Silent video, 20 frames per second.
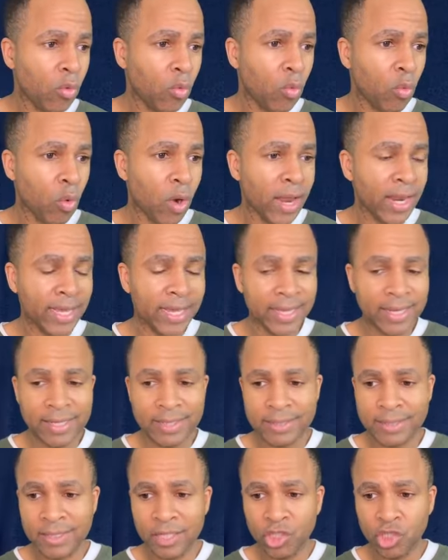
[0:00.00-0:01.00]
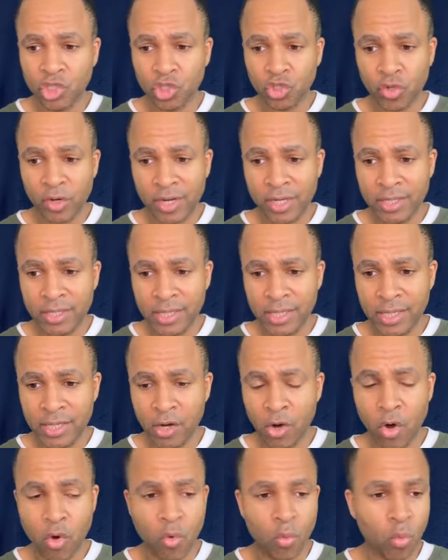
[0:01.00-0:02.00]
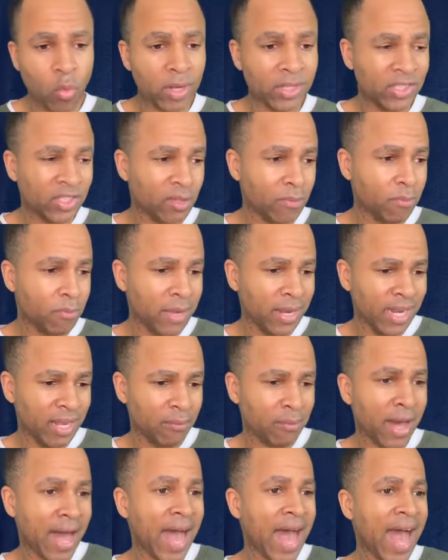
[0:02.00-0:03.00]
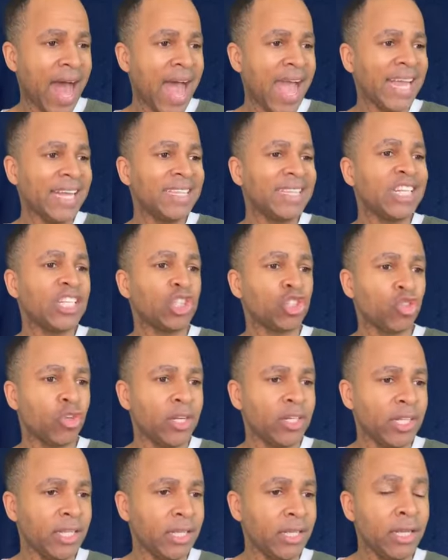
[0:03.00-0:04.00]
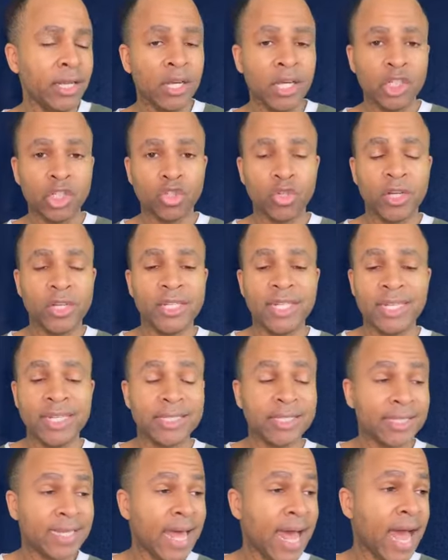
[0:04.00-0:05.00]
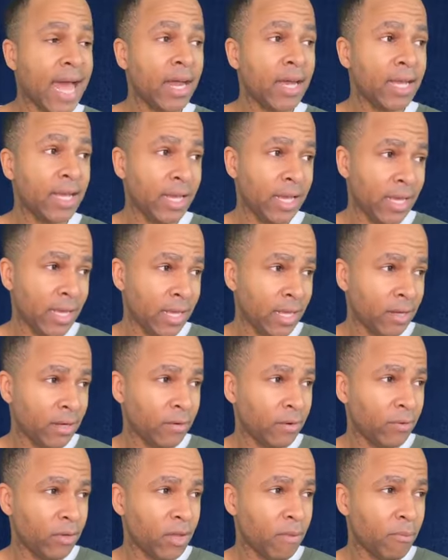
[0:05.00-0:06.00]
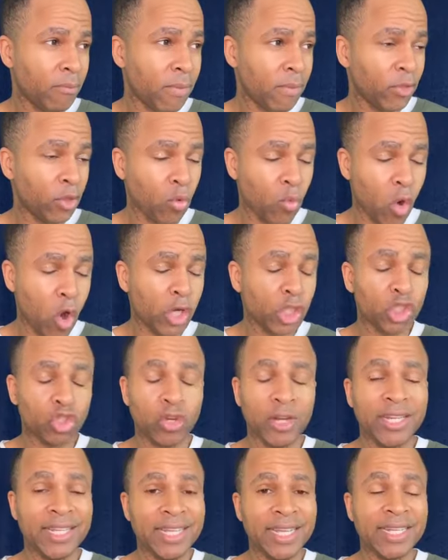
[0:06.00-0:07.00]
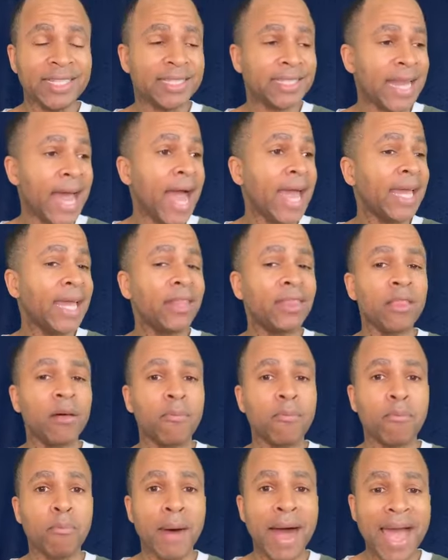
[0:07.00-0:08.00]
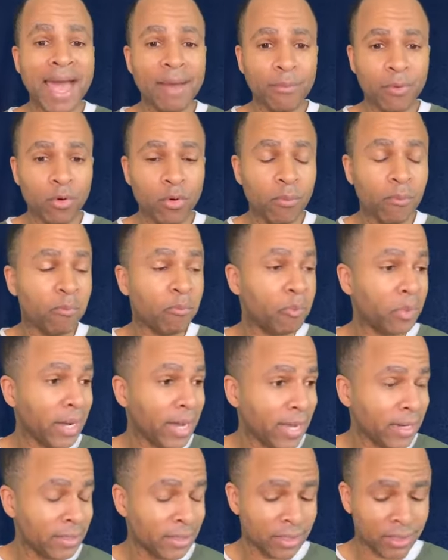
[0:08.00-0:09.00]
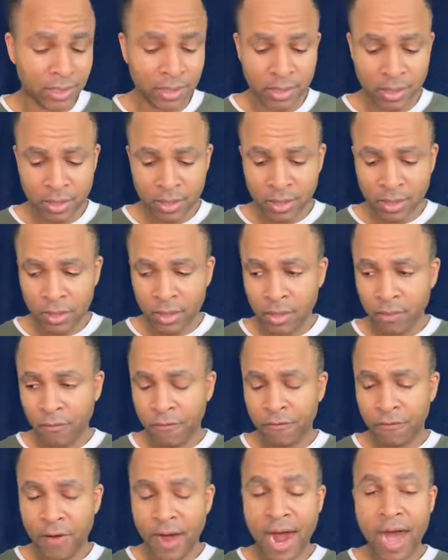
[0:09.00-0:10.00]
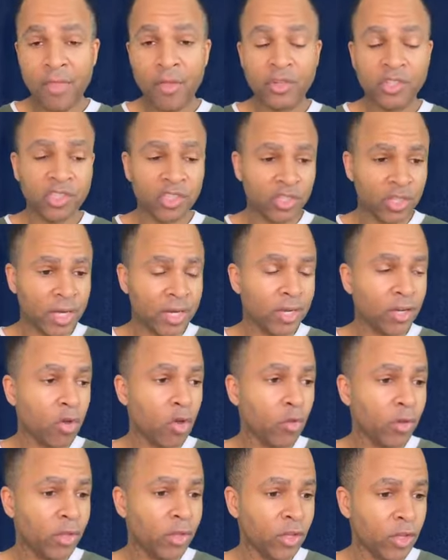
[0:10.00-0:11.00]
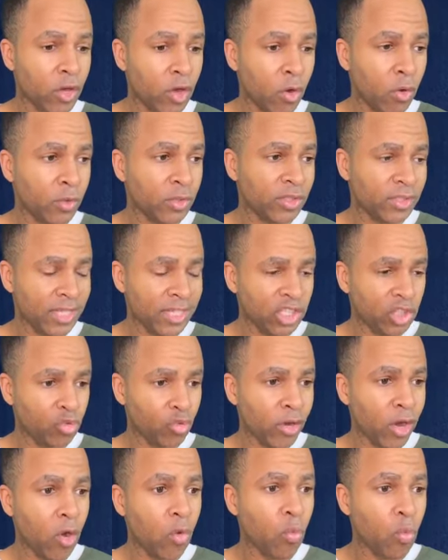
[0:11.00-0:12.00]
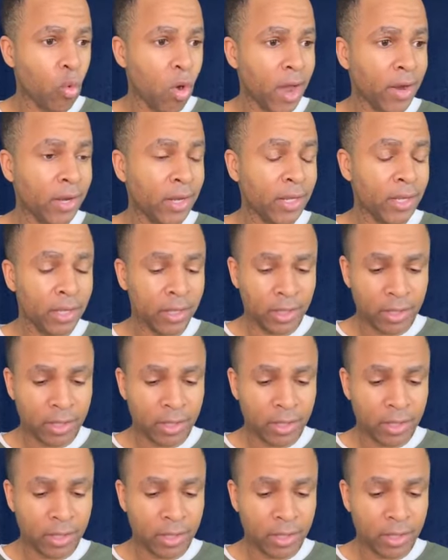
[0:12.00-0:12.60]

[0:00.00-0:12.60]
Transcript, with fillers: what is the Trinity or what's the meaning behind the Trinity. Trinity is not in the the word Trinity is not in the Bible, but Father, Son, and Holy Ghost, these three are one